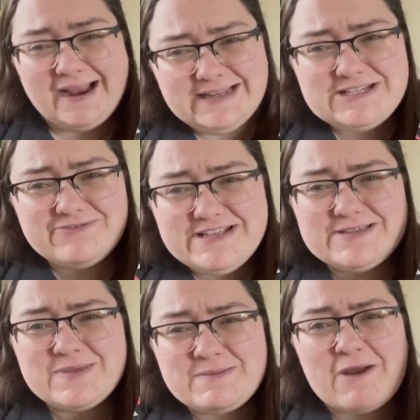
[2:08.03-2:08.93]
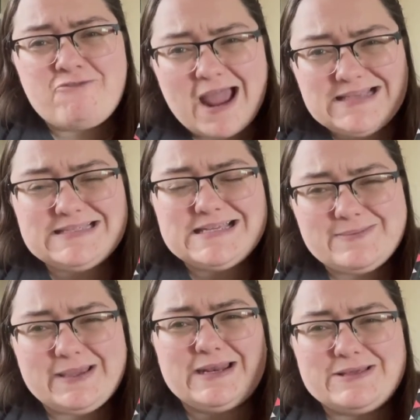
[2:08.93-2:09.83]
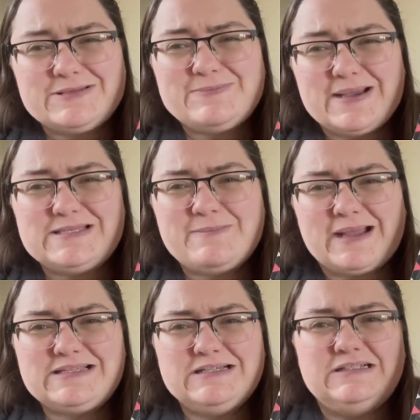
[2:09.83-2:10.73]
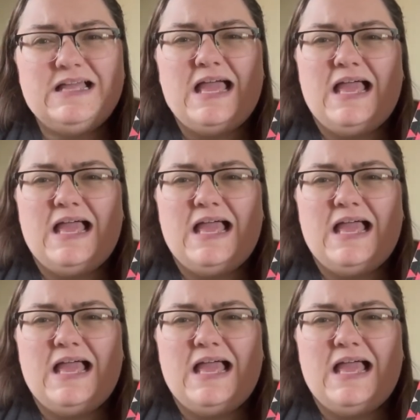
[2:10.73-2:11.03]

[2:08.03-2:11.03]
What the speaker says: I need to read something about rest at the beginning of my sabbatical.